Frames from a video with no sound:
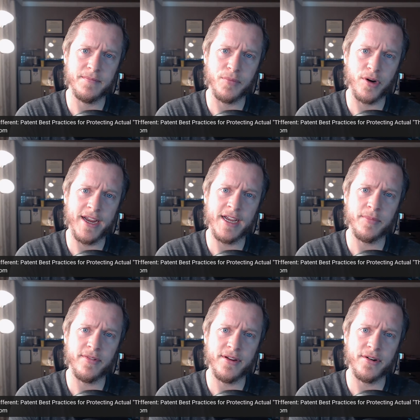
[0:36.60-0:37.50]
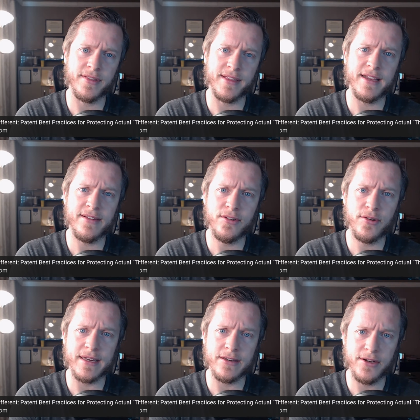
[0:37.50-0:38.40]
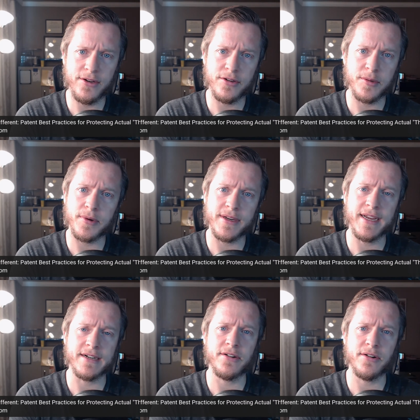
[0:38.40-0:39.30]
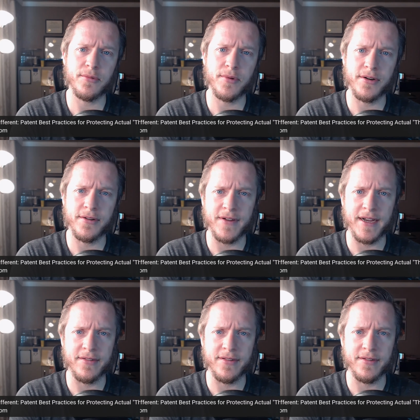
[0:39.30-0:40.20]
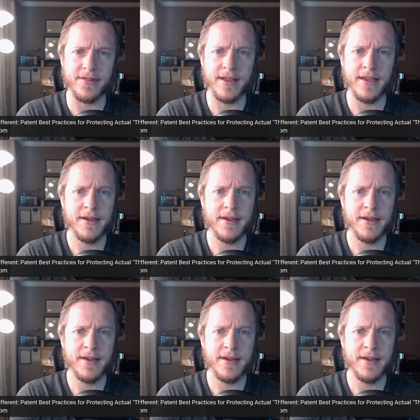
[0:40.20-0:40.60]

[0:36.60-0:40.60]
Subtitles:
perhaps there are things you can do to protect hardware devices